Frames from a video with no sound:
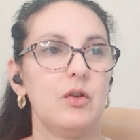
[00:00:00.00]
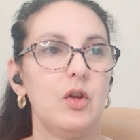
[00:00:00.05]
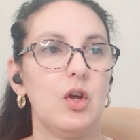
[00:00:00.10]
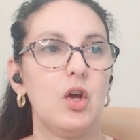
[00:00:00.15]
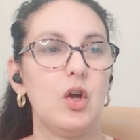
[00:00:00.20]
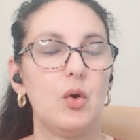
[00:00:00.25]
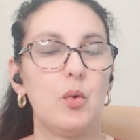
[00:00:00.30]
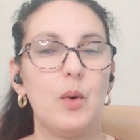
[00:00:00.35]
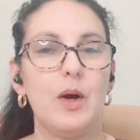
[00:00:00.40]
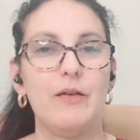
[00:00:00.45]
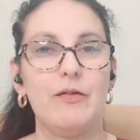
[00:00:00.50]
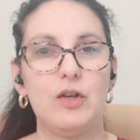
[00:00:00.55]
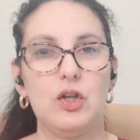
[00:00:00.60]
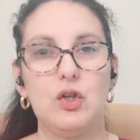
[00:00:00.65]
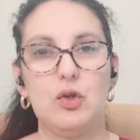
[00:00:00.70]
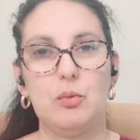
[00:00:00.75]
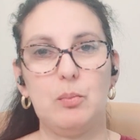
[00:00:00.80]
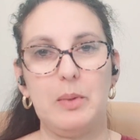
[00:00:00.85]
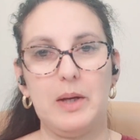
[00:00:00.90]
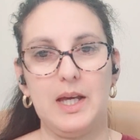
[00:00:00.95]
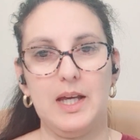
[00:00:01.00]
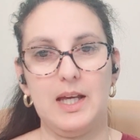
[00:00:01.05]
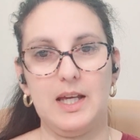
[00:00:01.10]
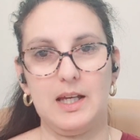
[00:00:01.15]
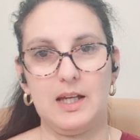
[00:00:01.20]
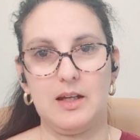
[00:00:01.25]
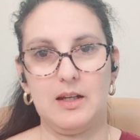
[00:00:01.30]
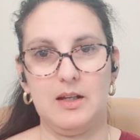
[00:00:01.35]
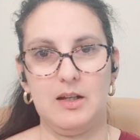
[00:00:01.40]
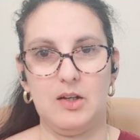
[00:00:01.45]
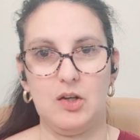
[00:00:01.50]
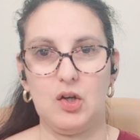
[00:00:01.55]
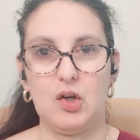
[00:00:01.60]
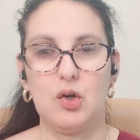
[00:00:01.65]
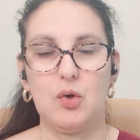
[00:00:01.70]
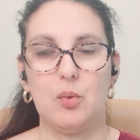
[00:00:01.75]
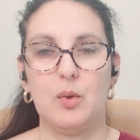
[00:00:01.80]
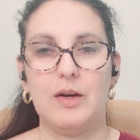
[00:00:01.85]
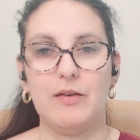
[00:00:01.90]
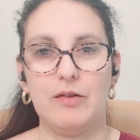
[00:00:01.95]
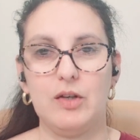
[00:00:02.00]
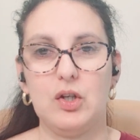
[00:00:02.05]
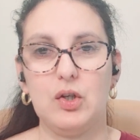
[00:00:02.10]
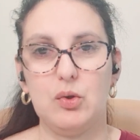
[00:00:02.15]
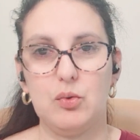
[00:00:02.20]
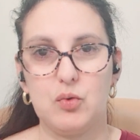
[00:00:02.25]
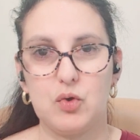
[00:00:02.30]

whoever you pick, whoever you